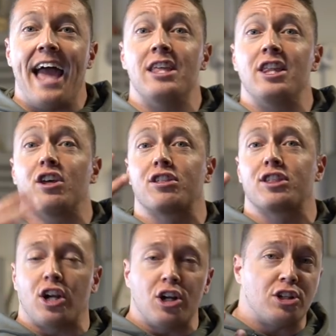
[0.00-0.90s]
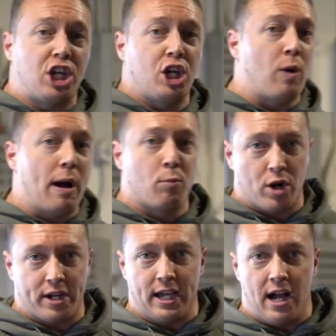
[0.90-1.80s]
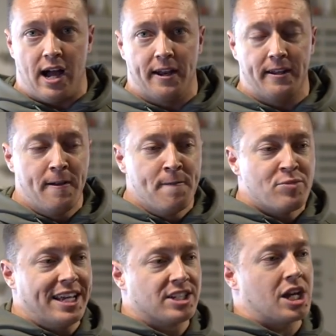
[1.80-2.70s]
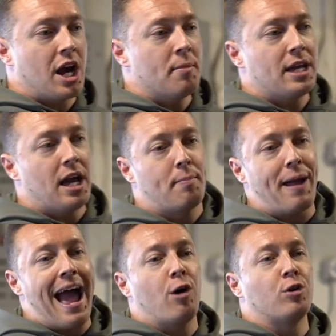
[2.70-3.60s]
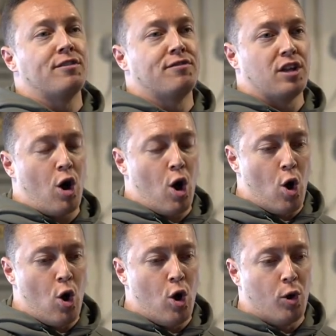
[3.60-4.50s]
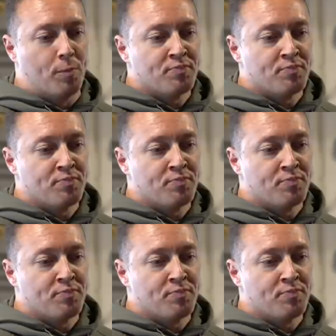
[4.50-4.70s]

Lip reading: And then the third cue I'm working on is coming up out of the hole